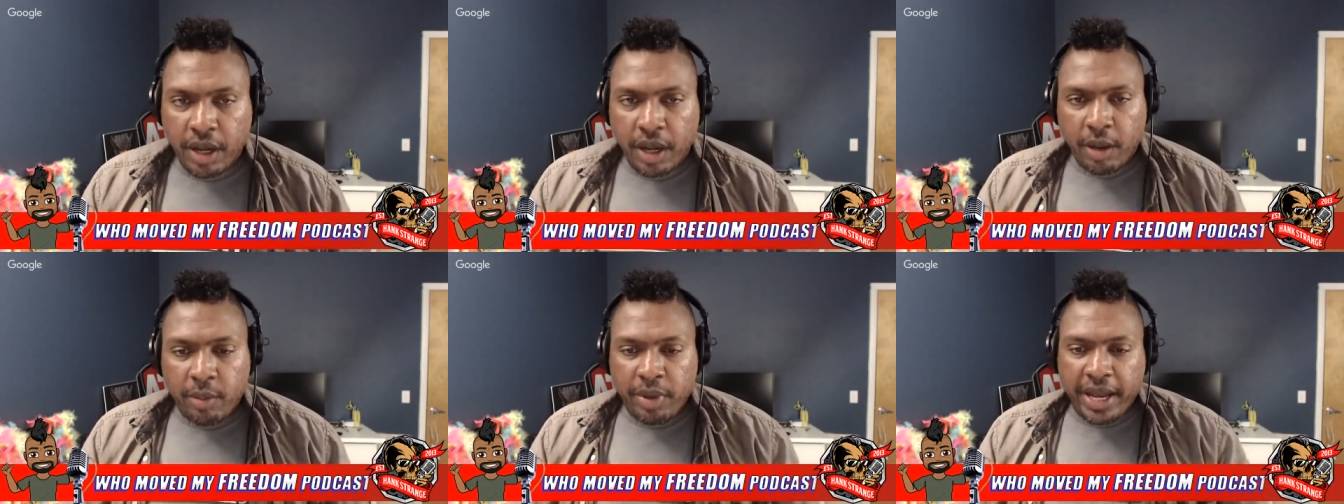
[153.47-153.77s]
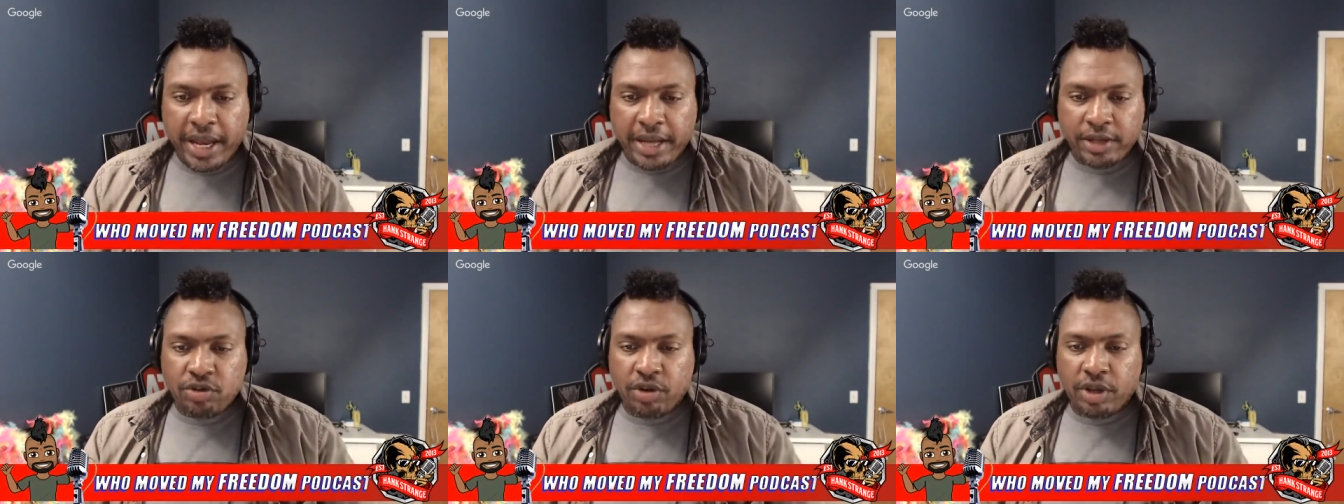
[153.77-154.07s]

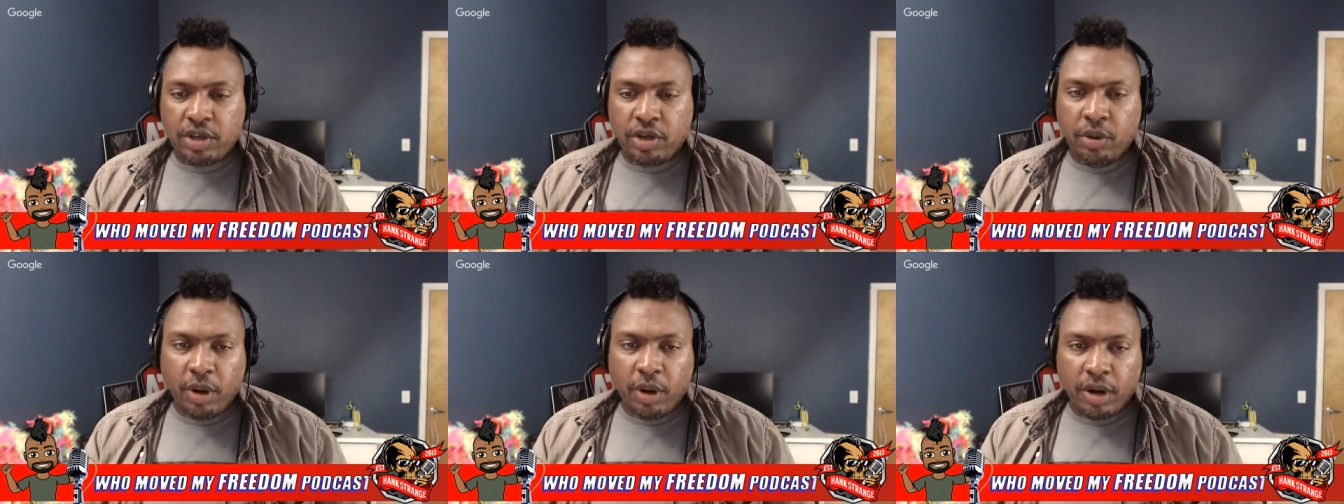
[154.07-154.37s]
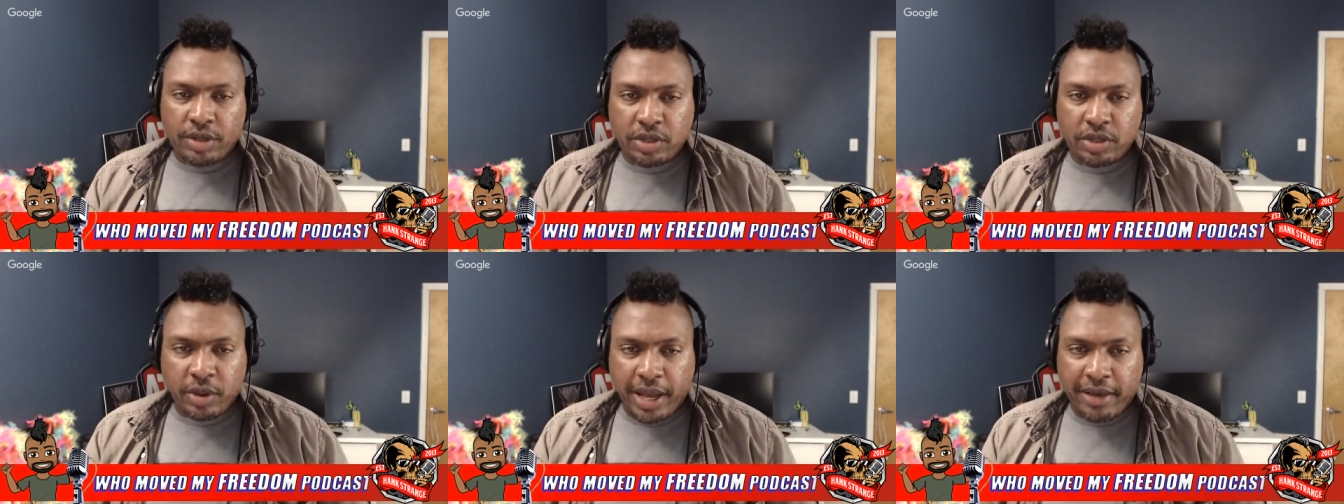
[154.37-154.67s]
Patrick, you
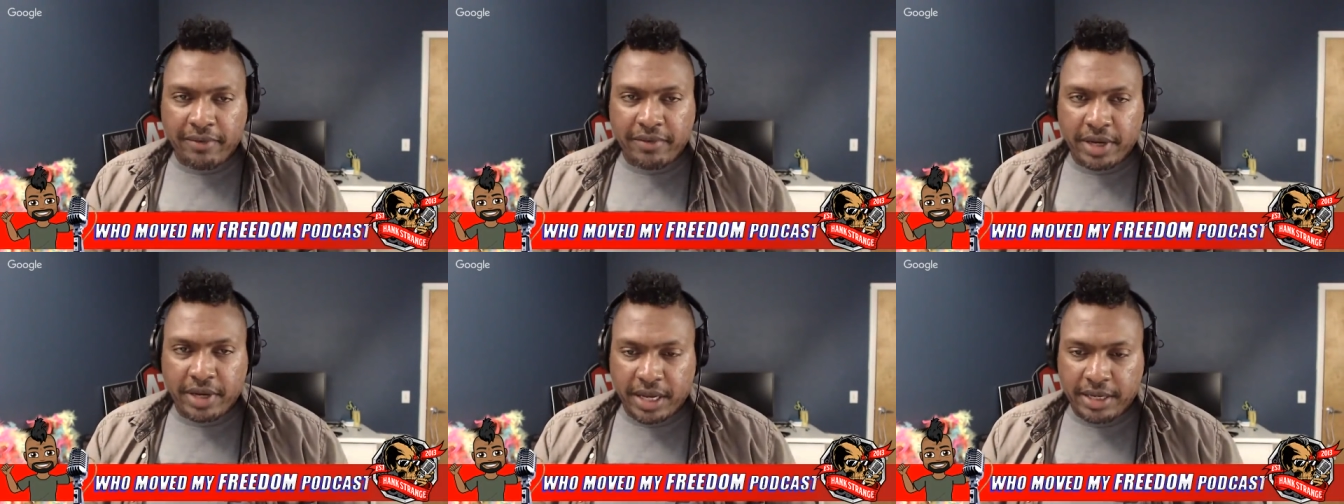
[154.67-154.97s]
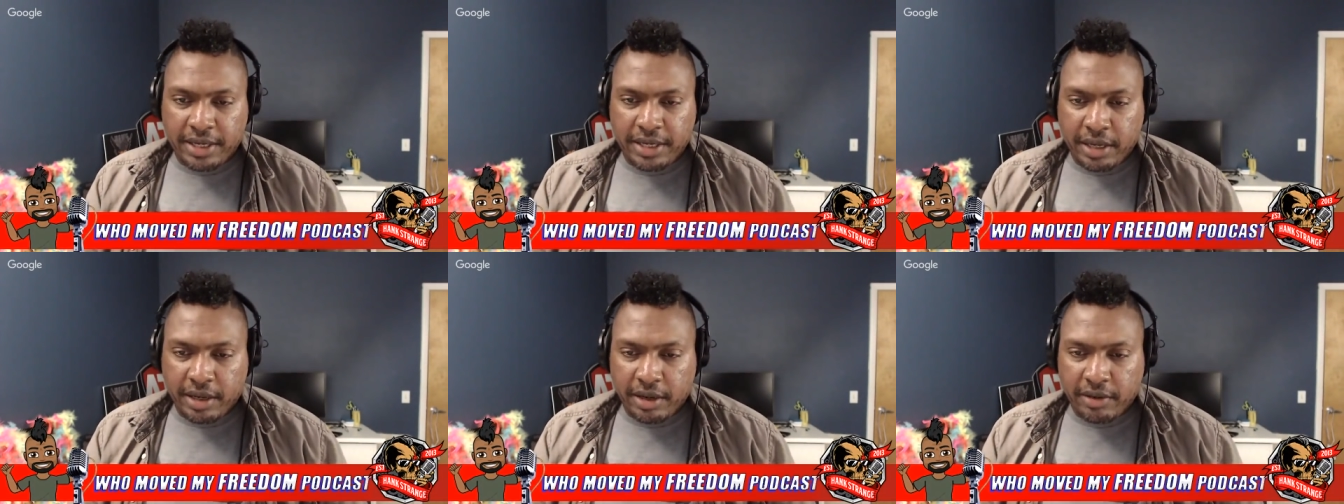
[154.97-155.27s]
also have an
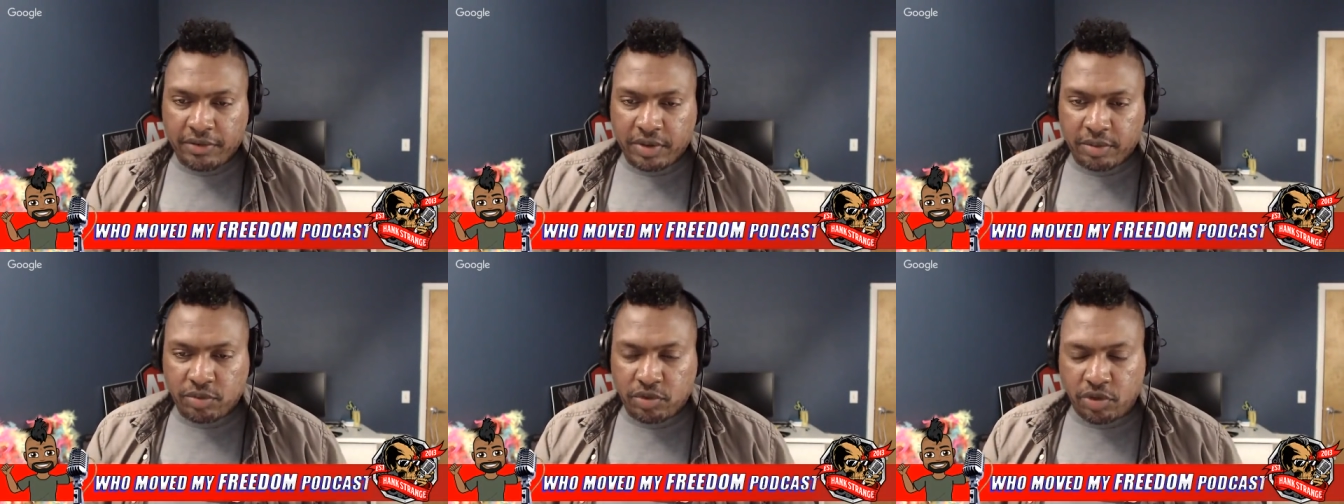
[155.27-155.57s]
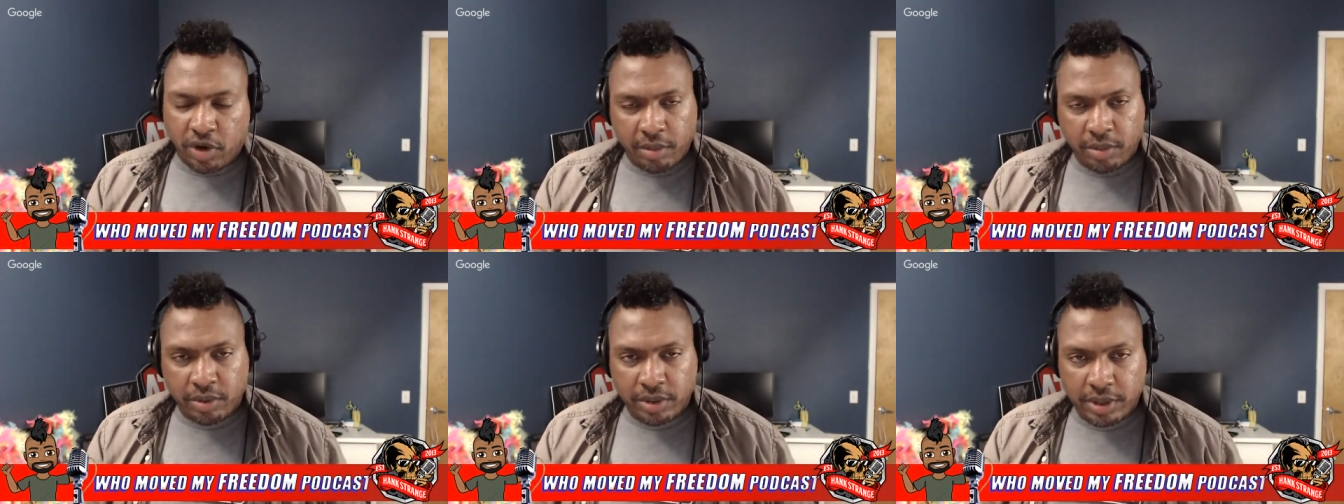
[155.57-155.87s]
idea of some
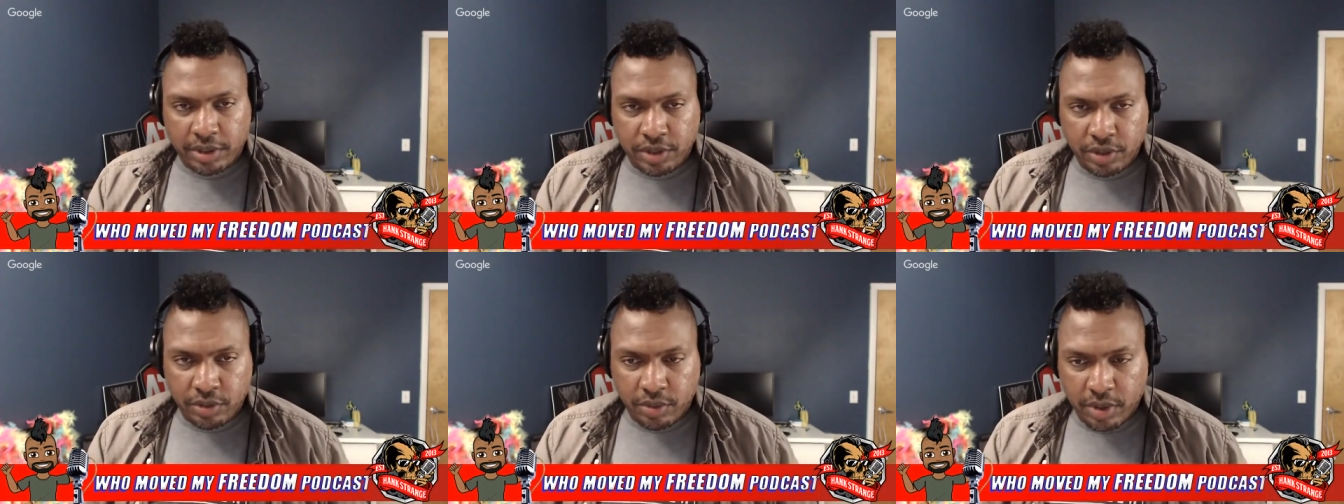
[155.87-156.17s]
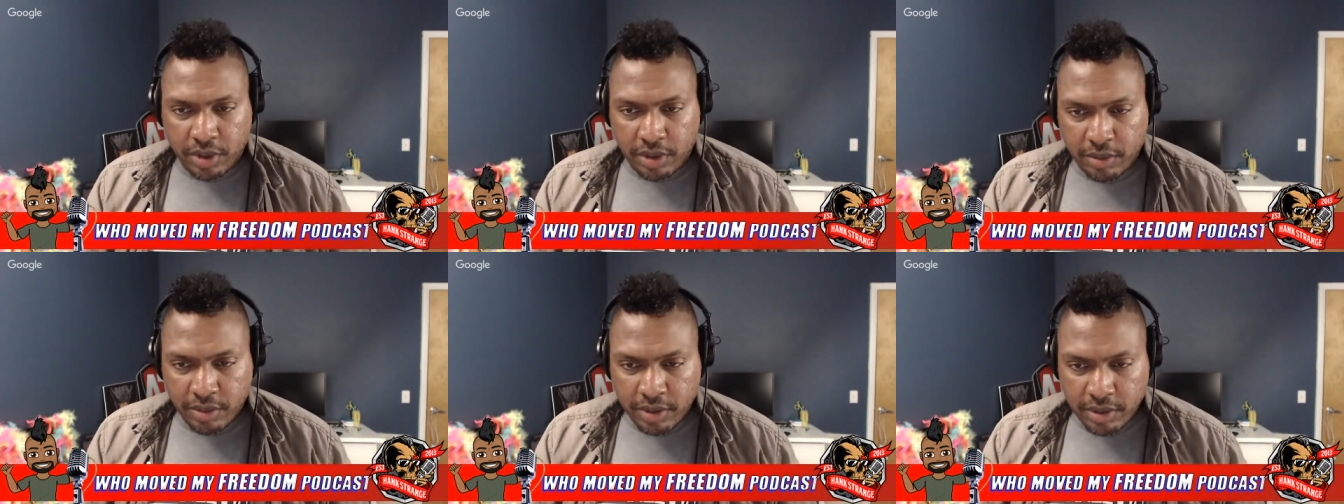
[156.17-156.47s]
trouble that you
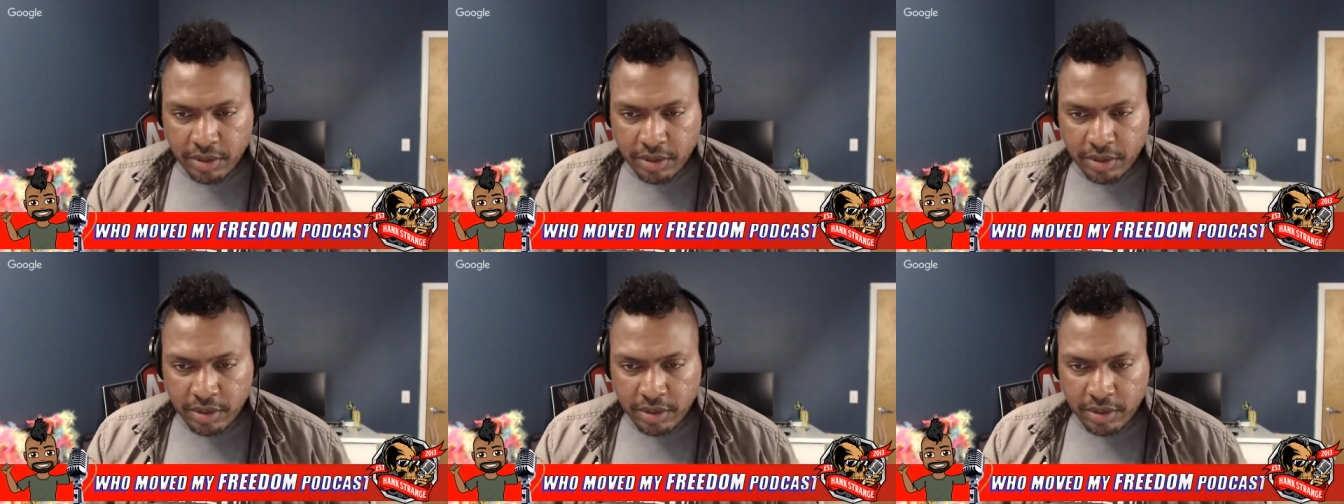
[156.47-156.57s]
want to.